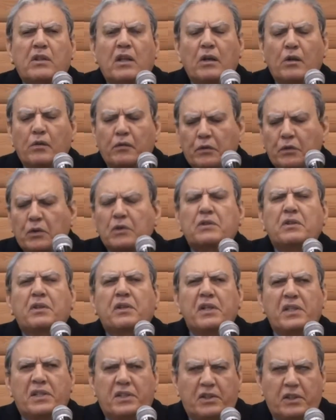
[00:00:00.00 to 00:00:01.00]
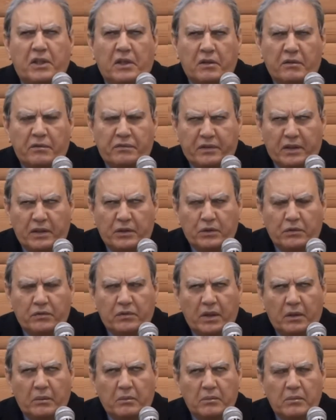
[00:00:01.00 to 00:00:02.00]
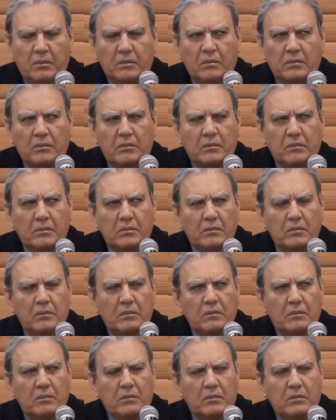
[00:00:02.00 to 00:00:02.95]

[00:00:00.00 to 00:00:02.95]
Be a model of good Christian in front of them.